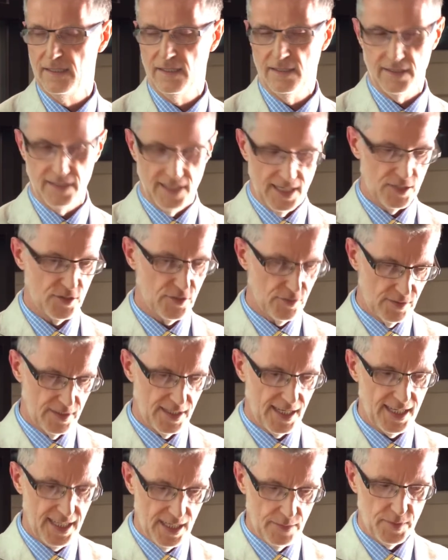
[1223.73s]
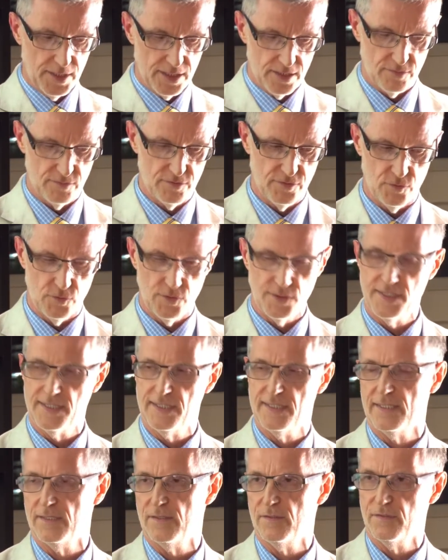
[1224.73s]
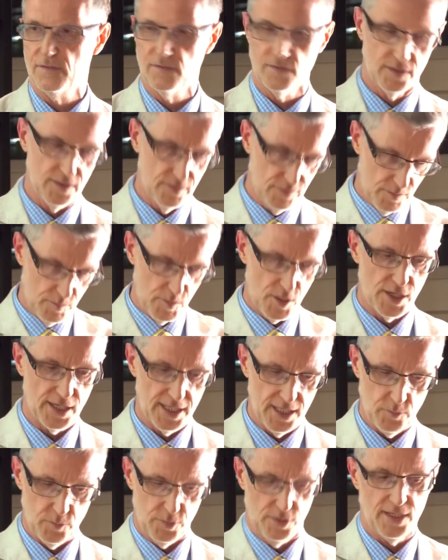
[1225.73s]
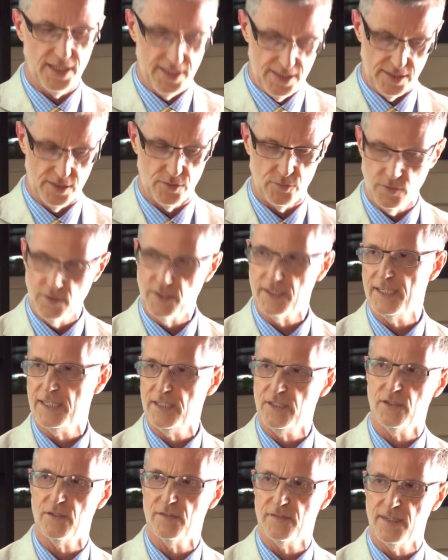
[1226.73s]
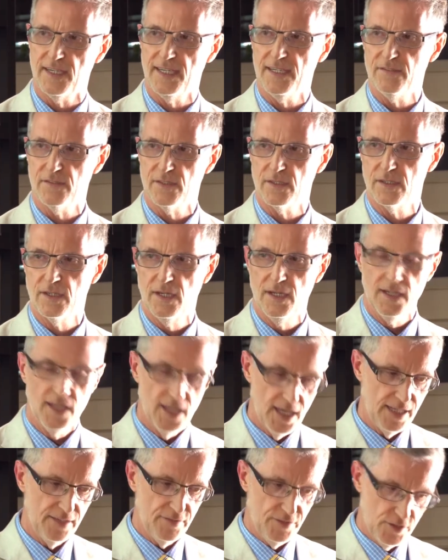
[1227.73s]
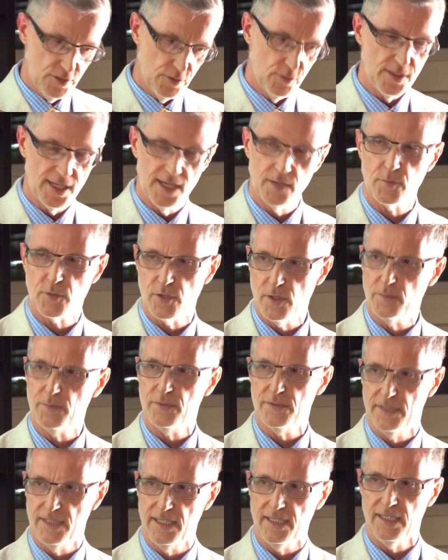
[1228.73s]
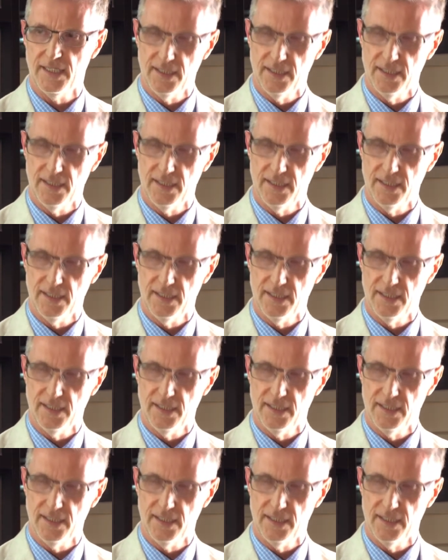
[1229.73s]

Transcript: the natural dynamics and forces of the marketplace to work in your favor. And if you do that properly,